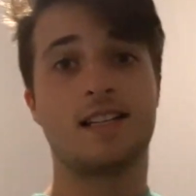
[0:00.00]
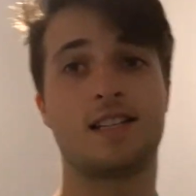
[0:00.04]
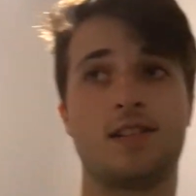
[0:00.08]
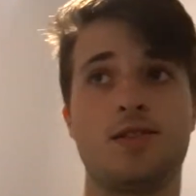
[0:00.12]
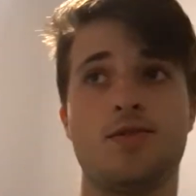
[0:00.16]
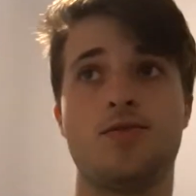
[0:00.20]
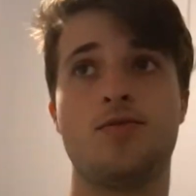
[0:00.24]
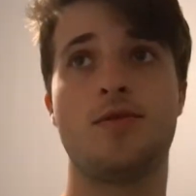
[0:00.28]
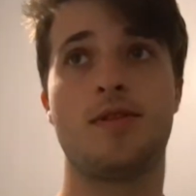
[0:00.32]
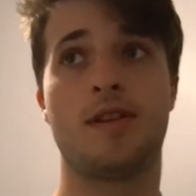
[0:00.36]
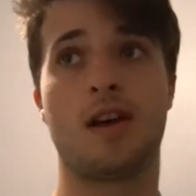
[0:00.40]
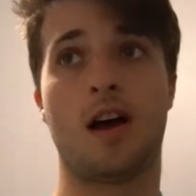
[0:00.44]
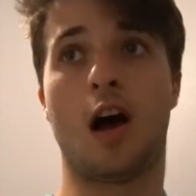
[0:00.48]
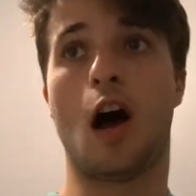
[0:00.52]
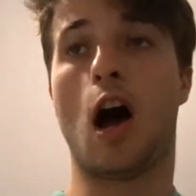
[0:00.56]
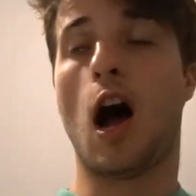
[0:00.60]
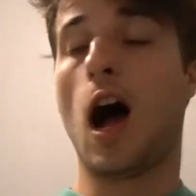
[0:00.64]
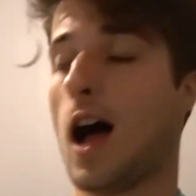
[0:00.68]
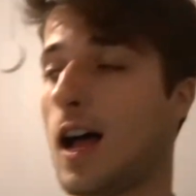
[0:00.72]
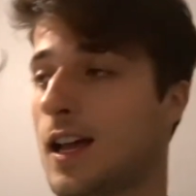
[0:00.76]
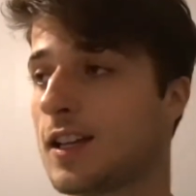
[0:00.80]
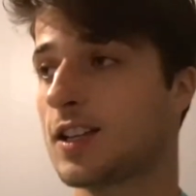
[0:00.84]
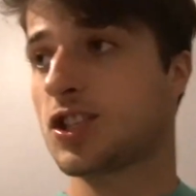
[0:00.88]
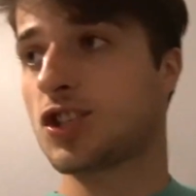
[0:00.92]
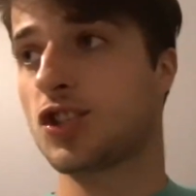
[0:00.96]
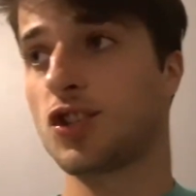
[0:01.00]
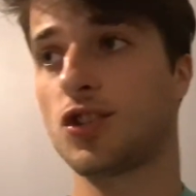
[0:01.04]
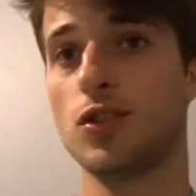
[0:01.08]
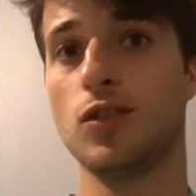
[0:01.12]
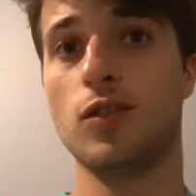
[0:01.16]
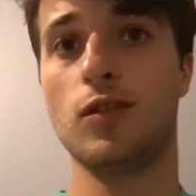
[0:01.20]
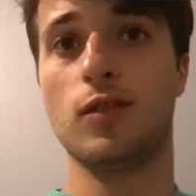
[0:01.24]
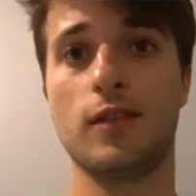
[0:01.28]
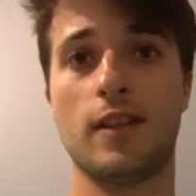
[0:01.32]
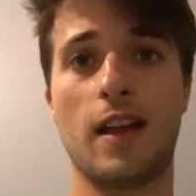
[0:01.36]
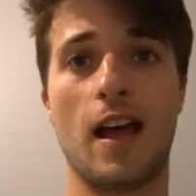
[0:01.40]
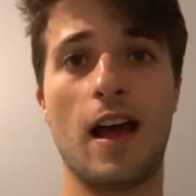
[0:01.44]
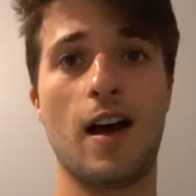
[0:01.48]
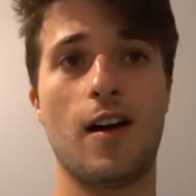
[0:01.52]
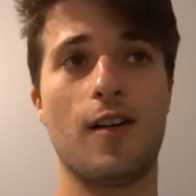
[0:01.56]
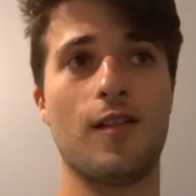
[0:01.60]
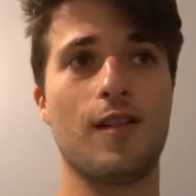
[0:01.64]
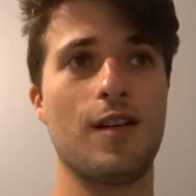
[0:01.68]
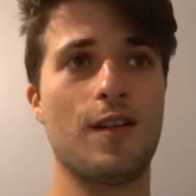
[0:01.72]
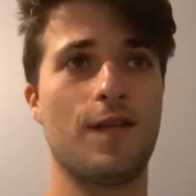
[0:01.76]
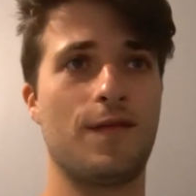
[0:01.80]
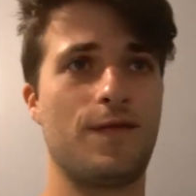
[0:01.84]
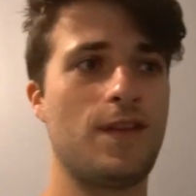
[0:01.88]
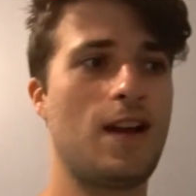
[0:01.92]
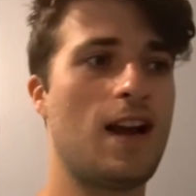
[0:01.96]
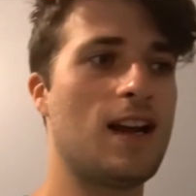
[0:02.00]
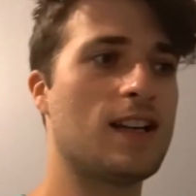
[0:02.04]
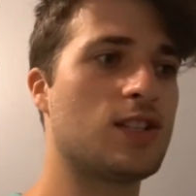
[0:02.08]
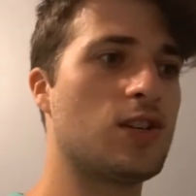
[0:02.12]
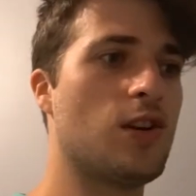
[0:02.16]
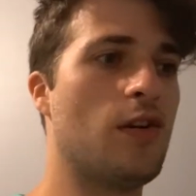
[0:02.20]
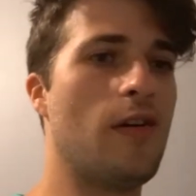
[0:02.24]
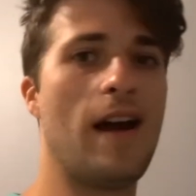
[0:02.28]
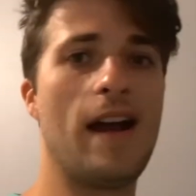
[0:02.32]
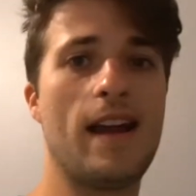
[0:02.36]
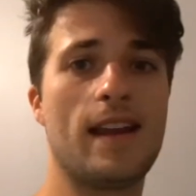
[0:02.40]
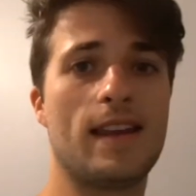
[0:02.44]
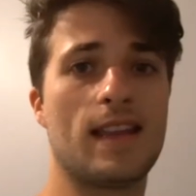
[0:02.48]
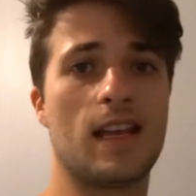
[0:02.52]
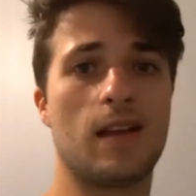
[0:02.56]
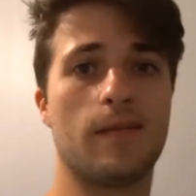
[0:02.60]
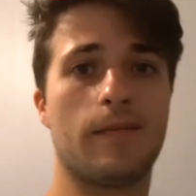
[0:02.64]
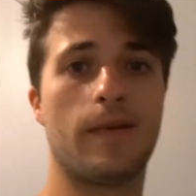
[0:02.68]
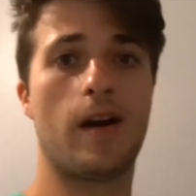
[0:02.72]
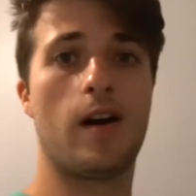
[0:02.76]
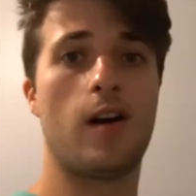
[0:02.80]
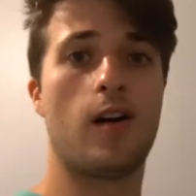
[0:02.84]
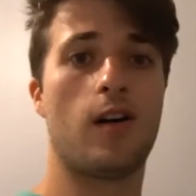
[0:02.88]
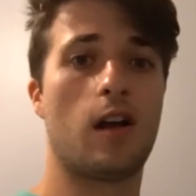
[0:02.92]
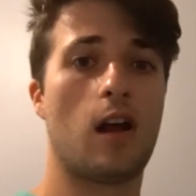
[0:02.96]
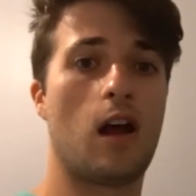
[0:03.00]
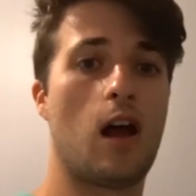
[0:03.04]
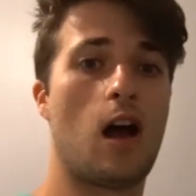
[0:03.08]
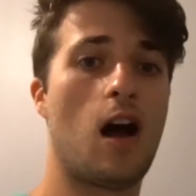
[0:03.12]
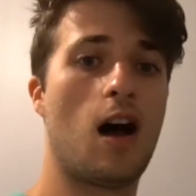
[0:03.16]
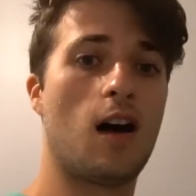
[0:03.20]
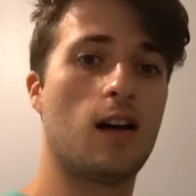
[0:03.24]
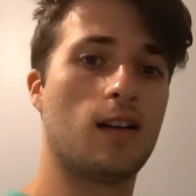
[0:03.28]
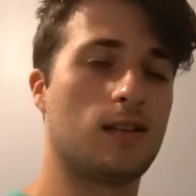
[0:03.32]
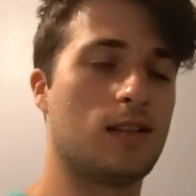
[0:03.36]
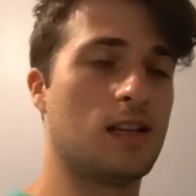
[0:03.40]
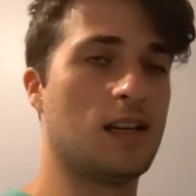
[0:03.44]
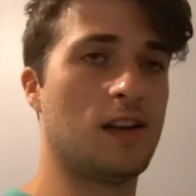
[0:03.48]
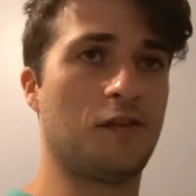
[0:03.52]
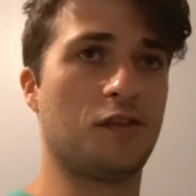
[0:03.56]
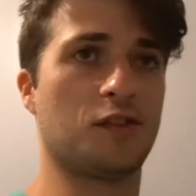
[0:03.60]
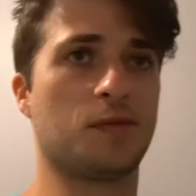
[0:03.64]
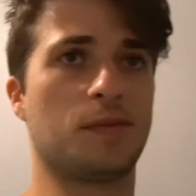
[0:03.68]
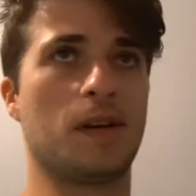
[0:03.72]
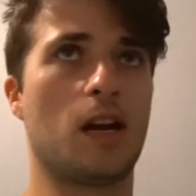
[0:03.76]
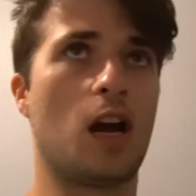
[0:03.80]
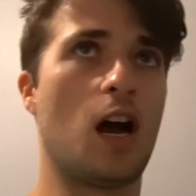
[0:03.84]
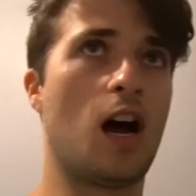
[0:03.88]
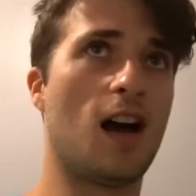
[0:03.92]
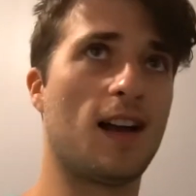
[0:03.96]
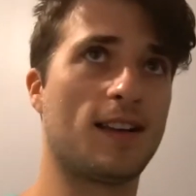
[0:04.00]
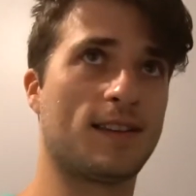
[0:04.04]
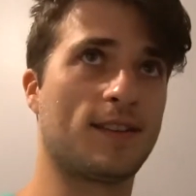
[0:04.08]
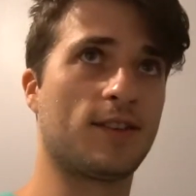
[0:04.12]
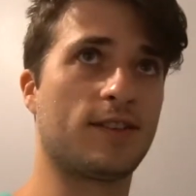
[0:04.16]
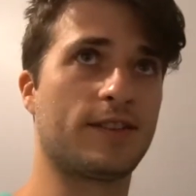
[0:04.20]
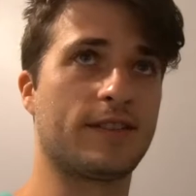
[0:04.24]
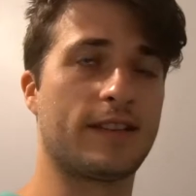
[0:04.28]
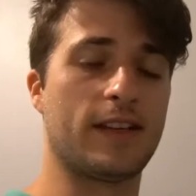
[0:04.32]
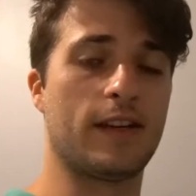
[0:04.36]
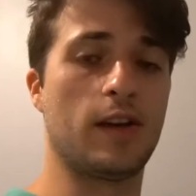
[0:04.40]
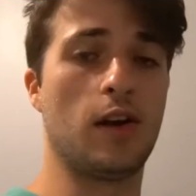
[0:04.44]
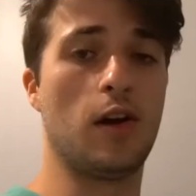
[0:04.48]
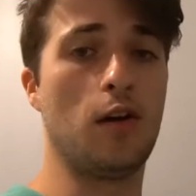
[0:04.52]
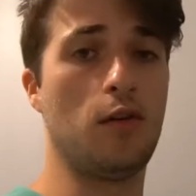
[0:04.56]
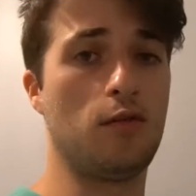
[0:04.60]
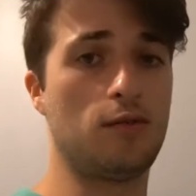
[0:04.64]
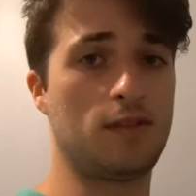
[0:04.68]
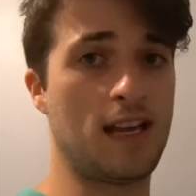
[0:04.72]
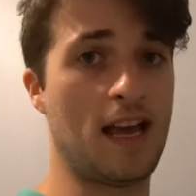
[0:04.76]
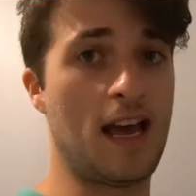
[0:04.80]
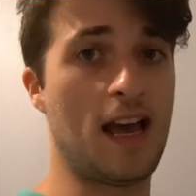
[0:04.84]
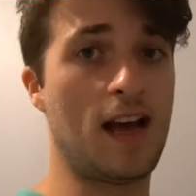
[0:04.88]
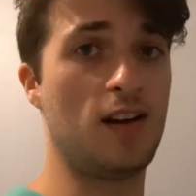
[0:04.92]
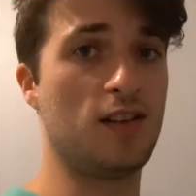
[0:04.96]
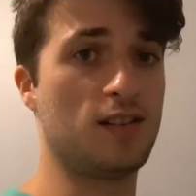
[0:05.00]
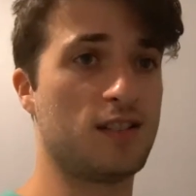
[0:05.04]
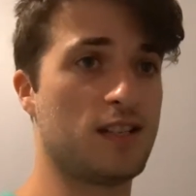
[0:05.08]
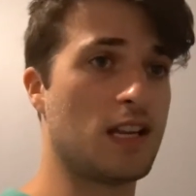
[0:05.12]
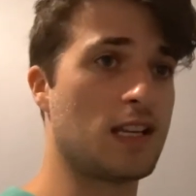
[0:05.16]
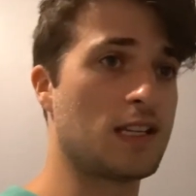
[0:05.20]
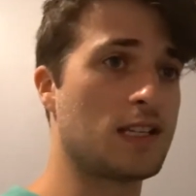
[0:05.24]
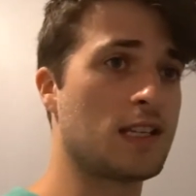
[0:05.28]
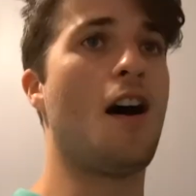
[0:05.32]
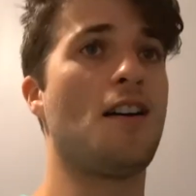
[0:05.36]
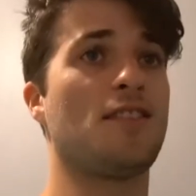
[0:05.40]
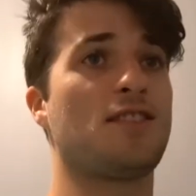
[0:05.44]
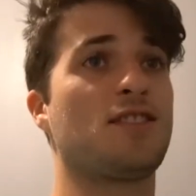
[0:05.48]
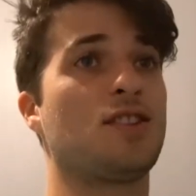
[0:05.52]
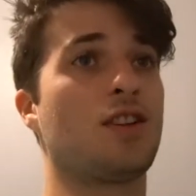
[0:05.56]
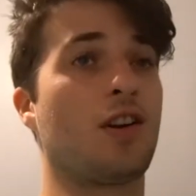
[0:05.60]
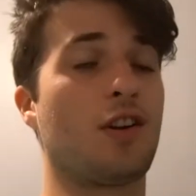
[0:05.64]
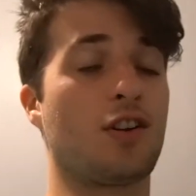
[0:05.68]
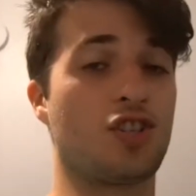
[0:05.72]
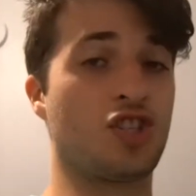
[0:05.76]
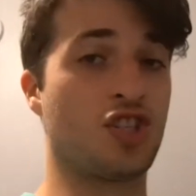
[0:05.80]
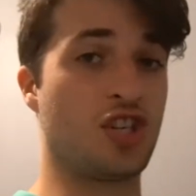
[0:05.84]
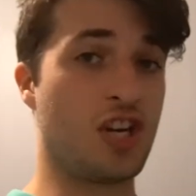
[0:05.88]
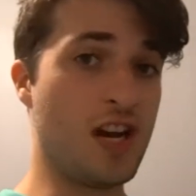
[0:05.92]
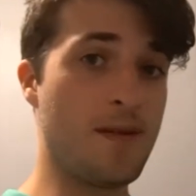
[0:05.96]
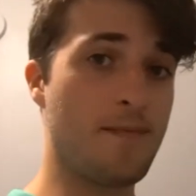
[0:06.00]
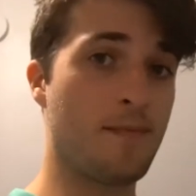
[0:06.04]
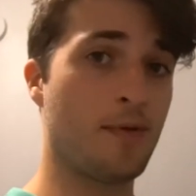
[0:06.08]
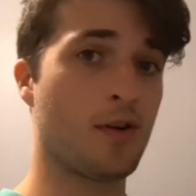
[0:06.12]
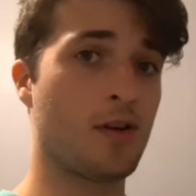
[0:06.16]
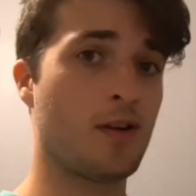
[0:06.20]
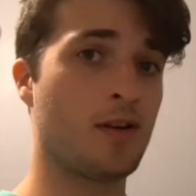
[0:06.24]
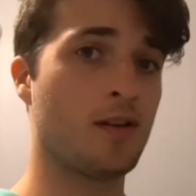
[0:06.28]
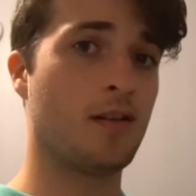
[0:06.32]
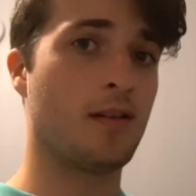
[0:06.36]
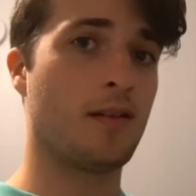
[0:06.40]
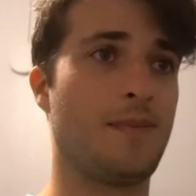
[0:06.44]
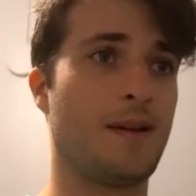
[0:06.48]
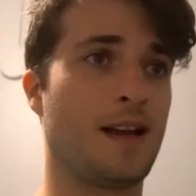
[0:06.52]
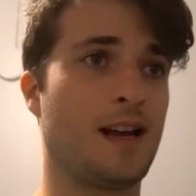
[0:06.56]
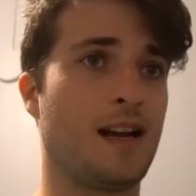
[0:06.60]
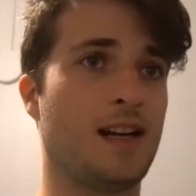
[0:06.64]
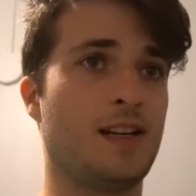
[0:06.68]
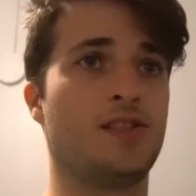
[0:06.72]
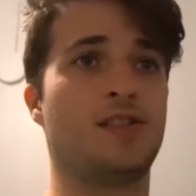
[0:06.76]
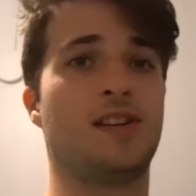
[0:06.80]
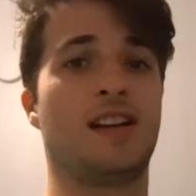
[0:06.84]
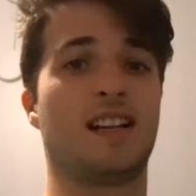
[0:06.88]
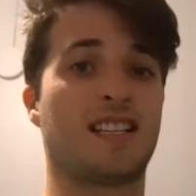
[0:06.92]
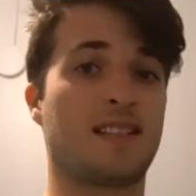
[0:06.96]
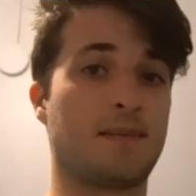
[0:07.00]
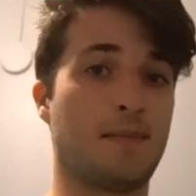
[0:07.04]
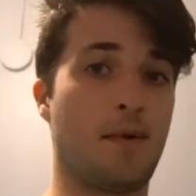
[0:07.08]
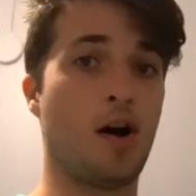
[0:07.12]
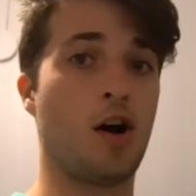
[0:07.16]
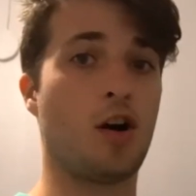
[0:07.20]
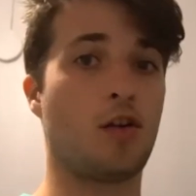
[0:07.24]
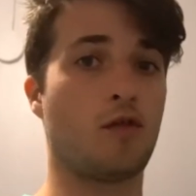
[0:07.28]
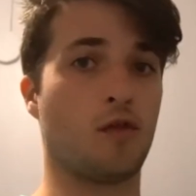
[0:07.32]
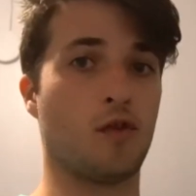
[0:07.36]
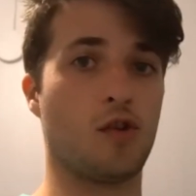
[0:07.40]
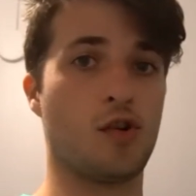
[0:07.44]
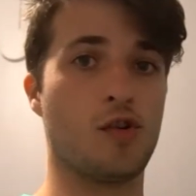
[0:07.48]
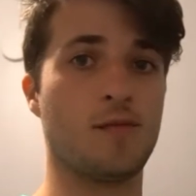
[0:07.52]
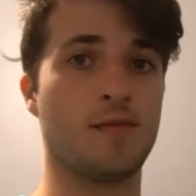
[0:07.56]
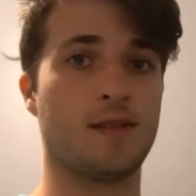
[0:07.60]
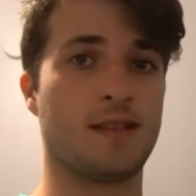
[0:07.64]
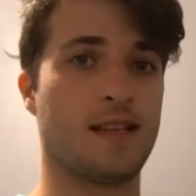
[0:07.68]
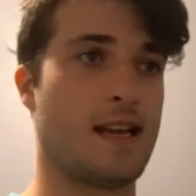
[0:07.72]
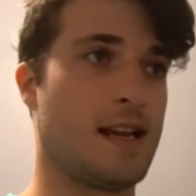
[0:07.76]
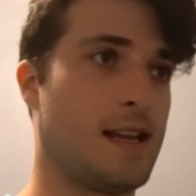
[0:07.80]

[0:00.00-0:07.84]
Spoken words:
into the hostel. Now, if you guys know anything about the difference between hostels and hotels, is hostels are cheaper because you get smaller rooms.